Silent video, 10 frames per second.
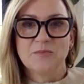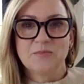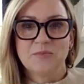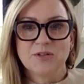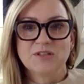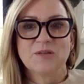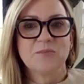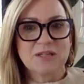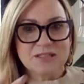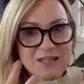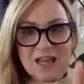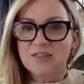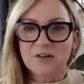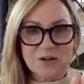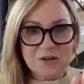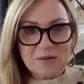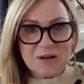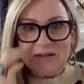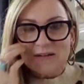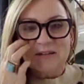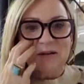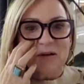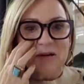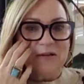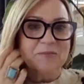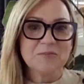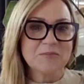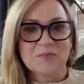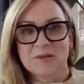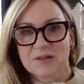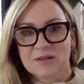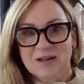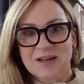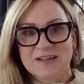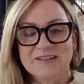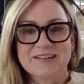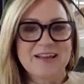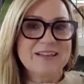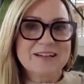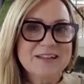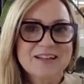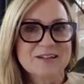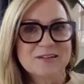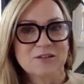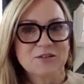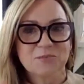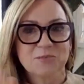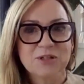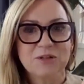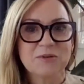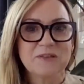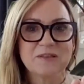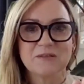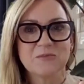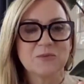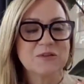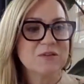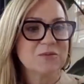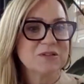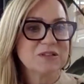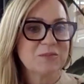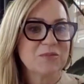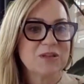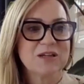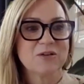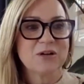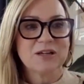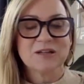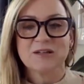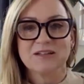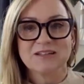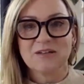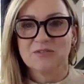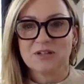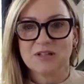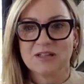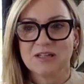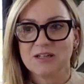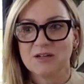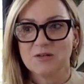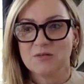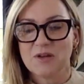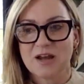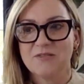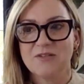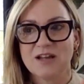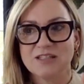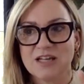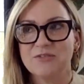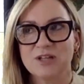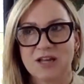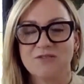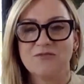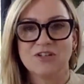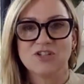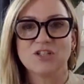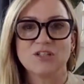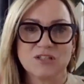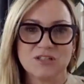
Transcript: put something together, and I can say that a linen looks pretty with something, or I can definitely, I definitely have visions